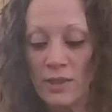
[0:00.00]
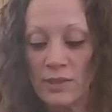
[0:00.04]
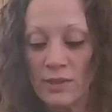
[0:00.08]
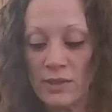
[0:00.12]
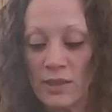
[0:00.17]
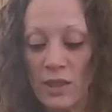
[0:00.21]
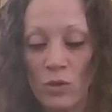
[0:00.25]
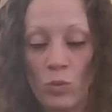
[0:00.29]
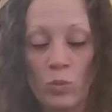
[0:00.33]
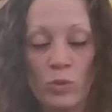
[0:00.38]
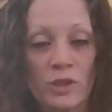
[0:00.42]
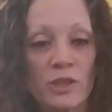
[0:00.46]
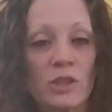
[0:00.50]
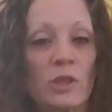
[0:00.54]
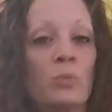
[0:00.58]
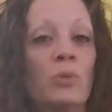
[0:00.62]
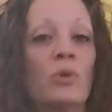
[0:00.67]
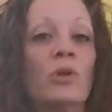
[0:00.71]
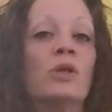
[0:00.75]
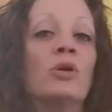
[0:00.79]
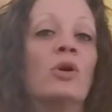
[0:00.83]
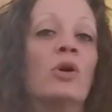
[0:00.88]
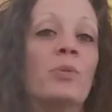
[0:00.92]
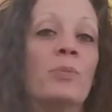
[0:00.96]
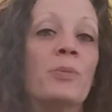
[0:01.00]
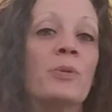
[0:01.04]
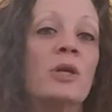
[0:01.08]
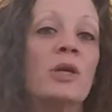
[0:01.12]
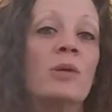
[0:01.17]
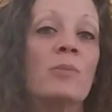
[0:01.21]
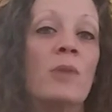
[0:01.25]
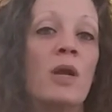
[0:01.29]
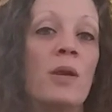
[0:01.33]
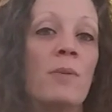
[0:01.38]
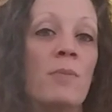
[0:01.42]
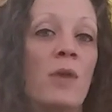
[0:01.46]
It's like, what's the point of
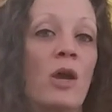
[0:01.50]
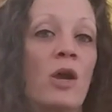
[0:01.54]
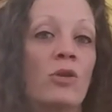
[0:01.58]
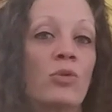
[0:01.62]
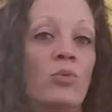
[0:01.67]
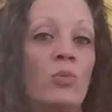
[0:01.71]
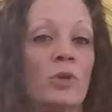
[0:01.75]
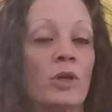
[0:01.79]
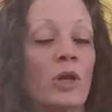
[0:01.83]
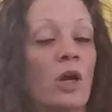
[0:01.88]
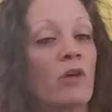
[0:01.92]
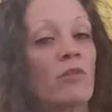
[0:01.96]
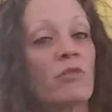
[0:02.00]
opening my mouth when I